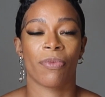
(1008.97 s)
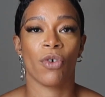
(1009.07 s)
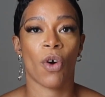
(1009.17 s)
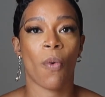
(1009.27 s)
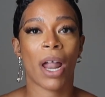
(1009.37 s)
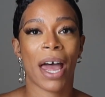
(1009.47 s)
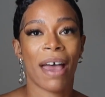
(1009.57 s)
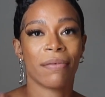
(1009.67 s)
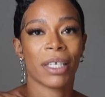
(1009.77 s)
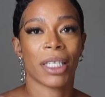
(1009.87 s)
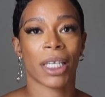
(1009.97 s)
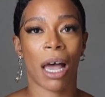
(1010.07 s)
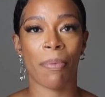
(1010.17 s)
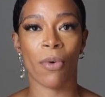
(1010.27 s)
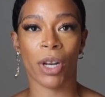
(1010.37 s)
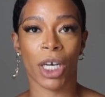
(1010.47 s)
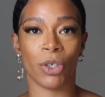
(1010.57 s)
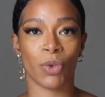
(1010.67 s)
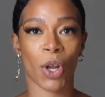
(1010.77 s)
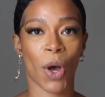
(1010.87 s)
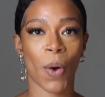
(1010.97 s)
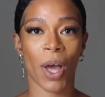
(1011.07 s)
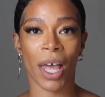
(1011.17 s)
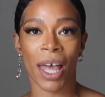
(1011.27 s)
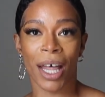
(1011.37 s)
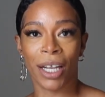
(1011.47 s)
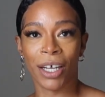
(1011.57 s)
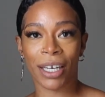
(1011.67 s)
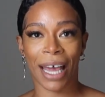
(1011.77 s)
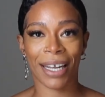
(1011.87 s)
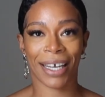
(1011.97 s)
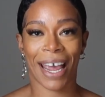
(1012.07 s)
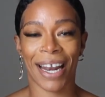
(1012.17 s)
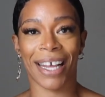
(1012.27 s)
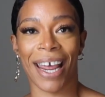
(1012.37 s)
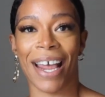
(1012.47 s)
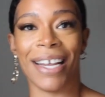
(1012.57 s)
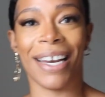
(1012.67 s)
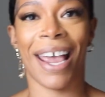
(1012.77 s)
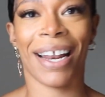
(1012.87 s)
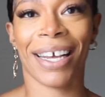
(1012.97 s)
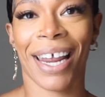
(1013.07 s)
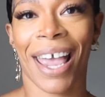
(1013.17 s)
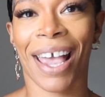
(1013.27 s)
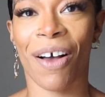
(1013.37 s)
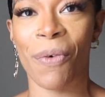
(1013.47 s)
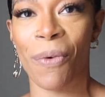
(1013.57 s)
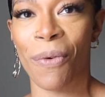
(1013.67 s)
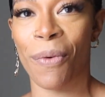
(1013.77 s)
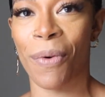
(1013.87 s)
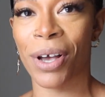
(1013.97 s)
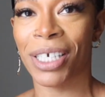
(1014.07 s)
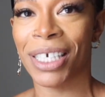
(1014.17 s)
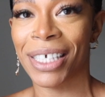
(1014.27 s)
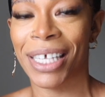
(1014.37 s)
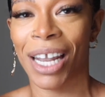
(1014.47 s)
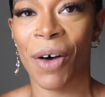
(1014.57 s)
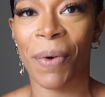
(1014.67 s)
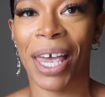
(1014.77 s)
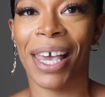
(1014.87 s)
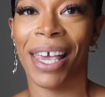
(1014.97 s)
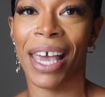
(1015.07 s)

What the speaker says: you know, while I have this top on, because you know, look at that, look at that, look at that, look at that, look at that. Ooh, she's glowing.